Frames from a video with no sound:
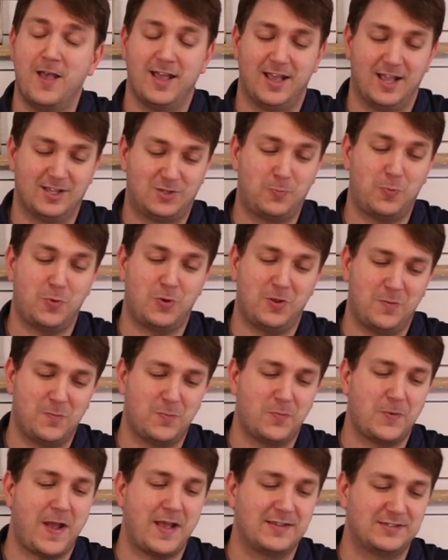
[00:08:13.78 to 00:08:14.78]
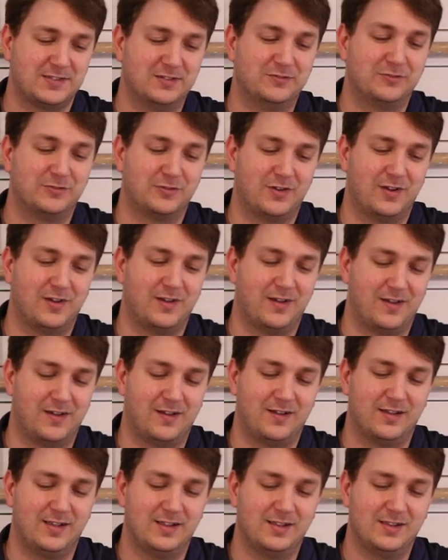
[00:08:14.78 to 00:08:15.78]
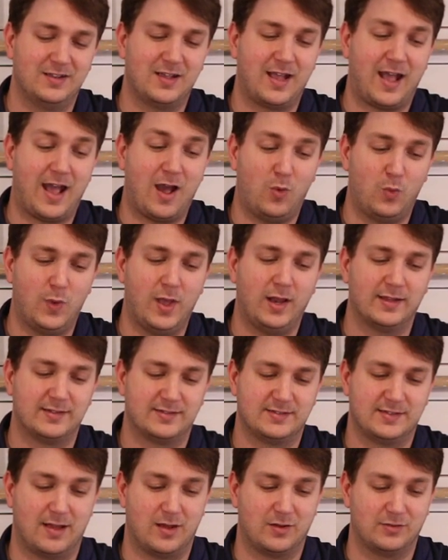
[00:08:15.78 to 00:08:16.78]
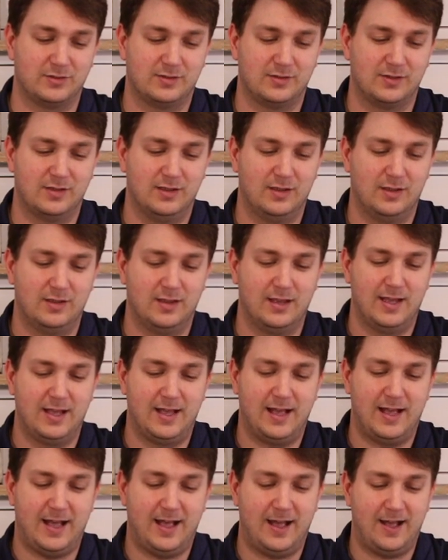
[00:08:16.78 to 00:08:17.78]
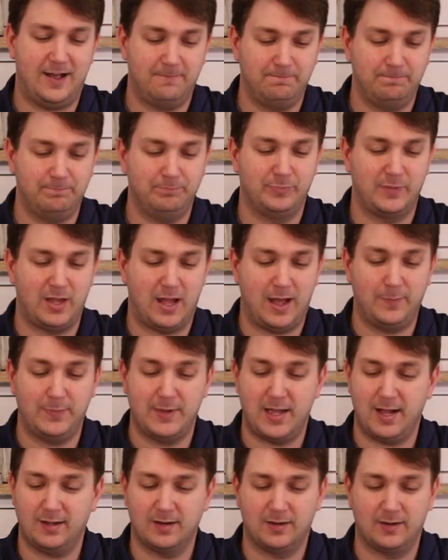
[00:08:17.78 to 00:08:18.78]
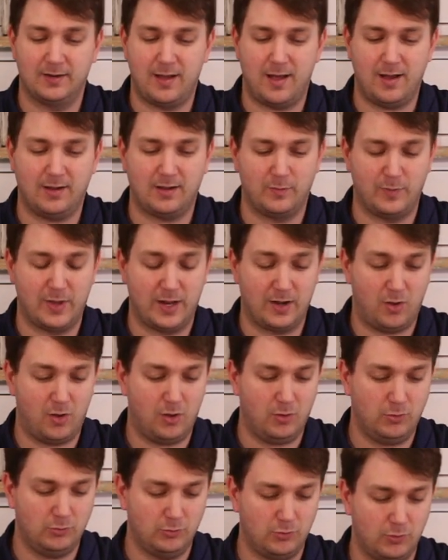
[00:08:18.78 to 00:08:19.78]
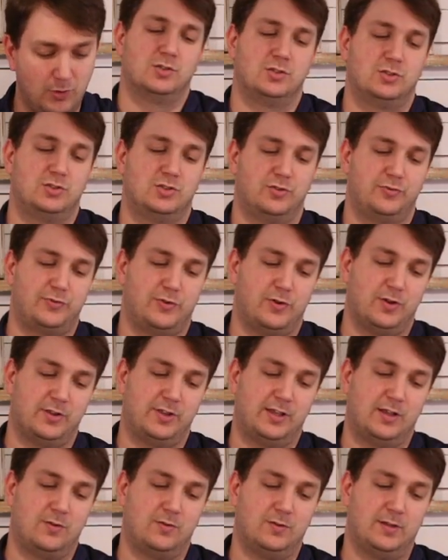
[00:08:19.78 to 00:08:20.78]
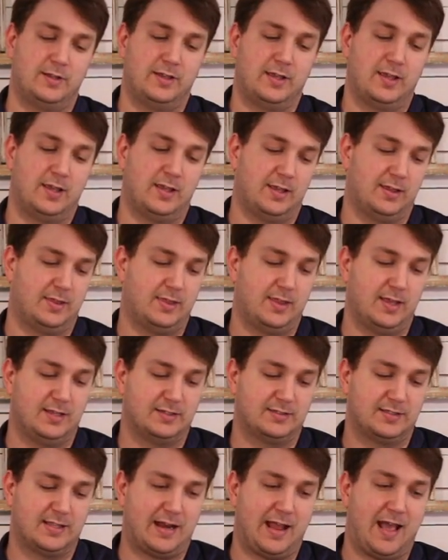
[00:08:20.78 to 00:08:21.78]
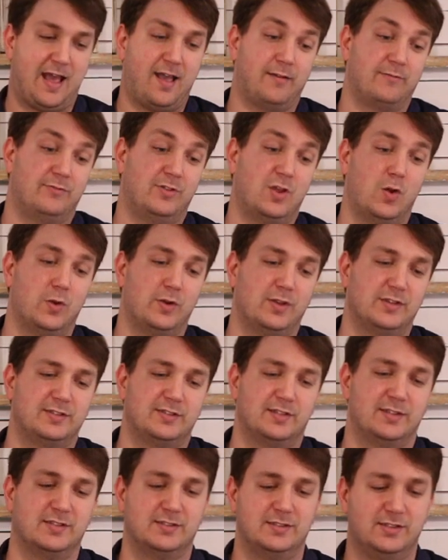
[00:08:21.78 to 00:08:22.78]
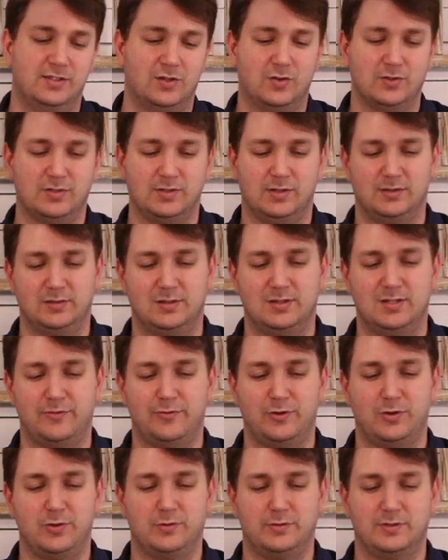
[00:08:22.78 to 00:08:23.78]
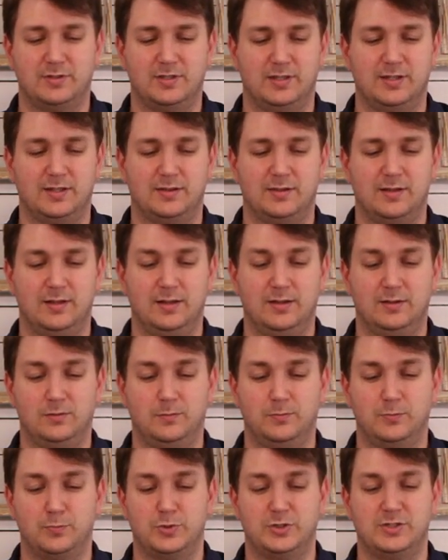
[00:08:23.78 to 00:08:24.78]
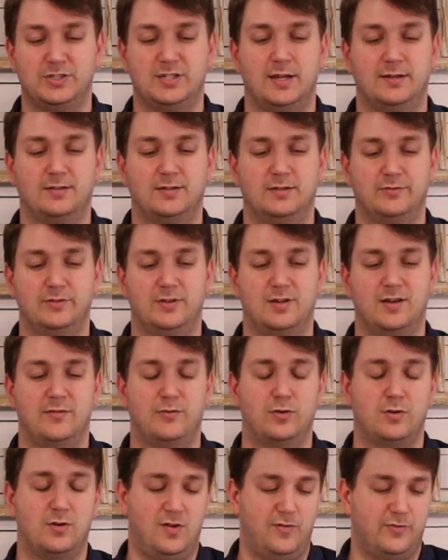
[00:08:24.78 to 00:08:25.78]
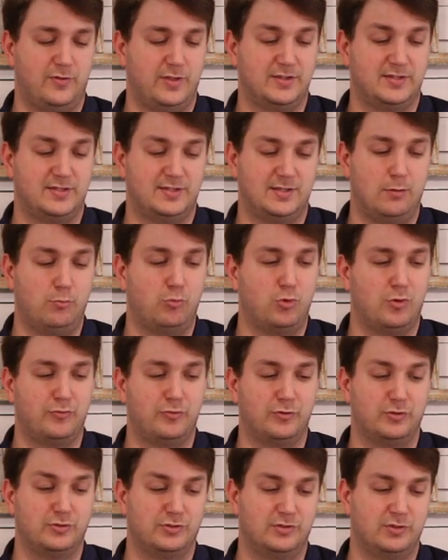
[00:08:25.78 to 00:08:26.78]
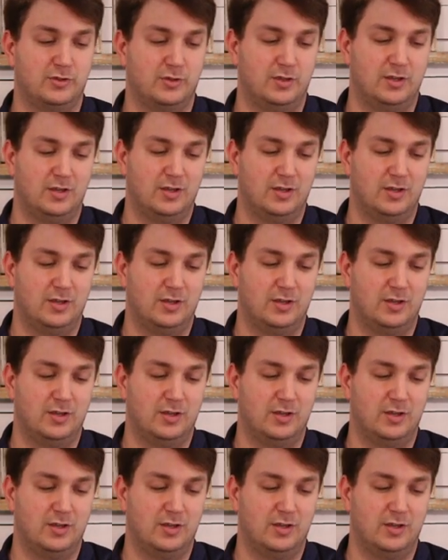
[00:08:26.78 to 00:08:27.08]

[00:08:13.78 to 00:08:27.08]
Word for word: it's pretty impressive uh, how well it sounds. I'm I'm not gonna knock them at all. So far, the only things that I have noticed is you know it's a little difficult to get the little protective cover off of the subwoofers,